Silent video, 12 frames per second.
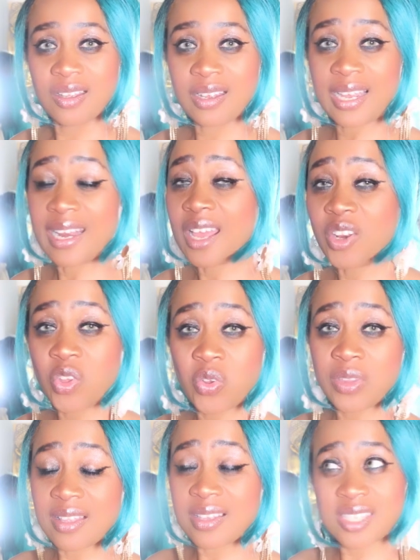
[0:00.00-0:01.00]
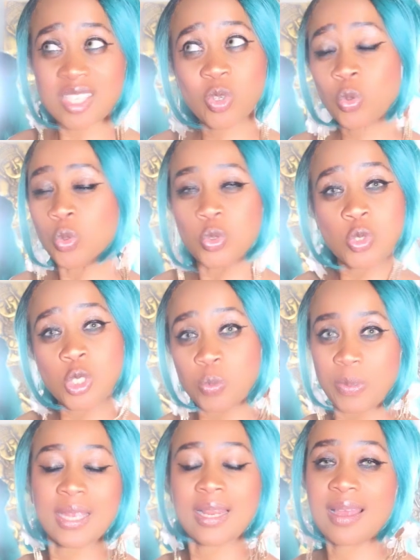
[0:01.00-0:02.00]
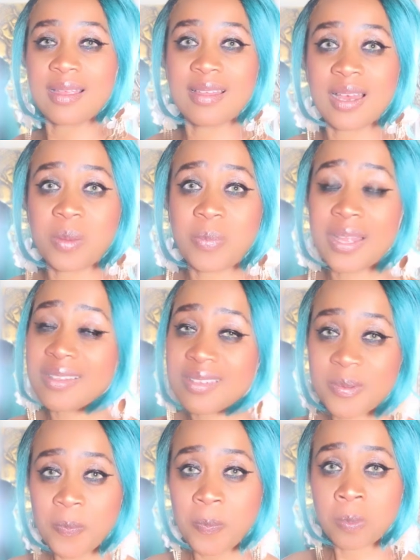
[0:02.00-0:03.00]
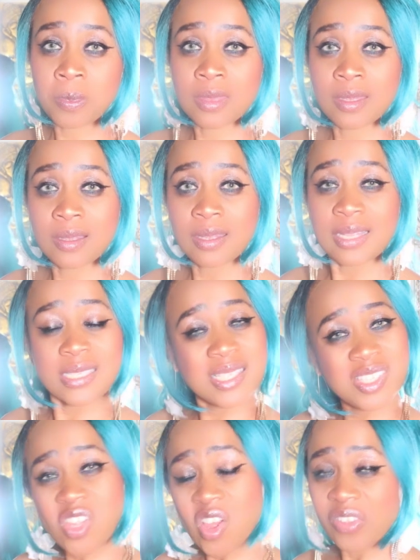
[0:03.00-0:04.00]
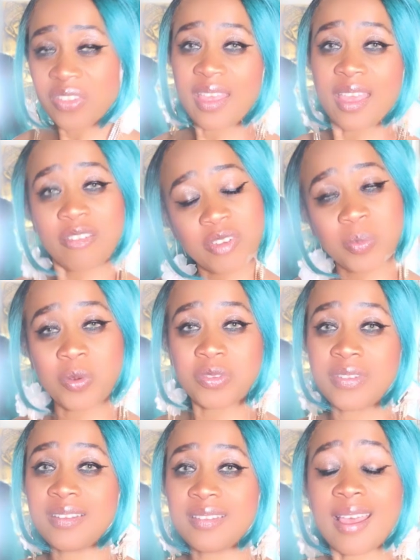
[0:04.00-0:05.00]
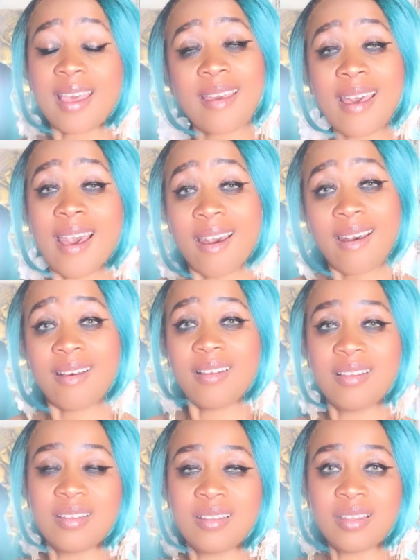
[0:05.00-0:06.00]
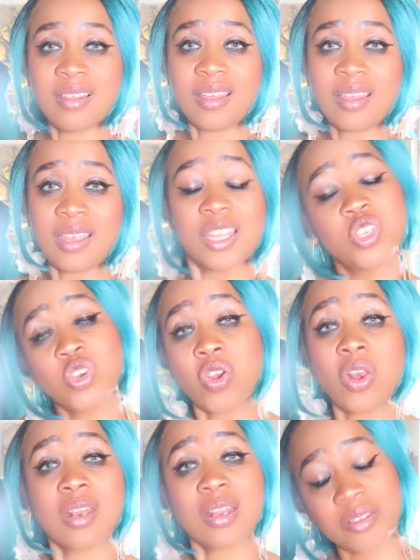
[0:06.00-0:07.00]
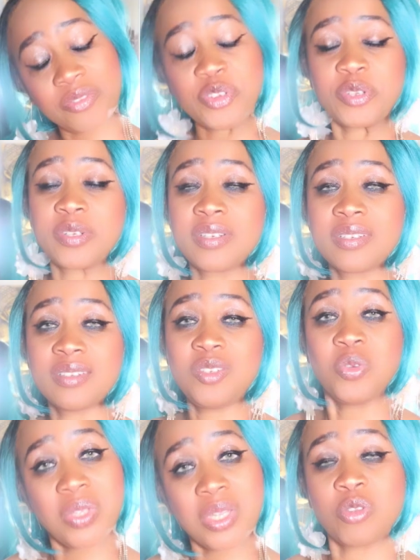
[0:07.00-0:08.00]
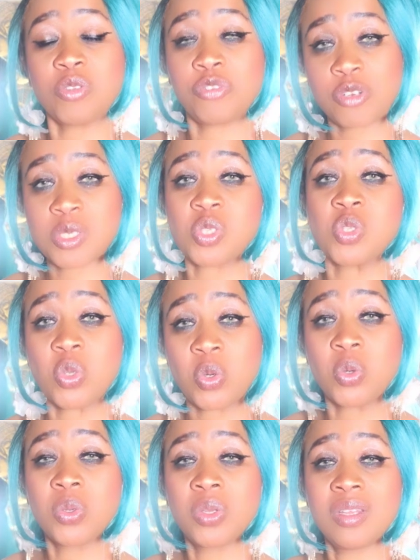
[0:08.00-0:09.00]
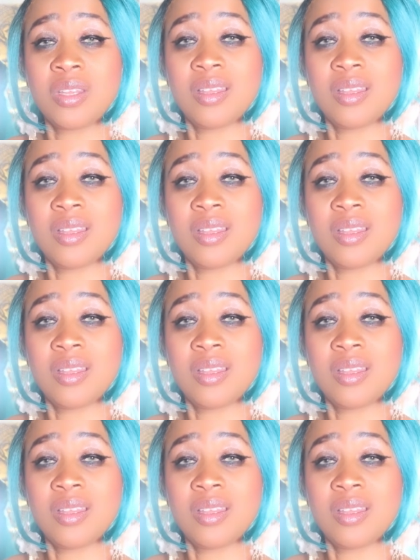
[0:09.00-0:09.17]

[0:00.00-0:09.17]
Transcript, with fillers: And I know that it's not good to speak like that, but it's not everybody that are in your level. You need to first know,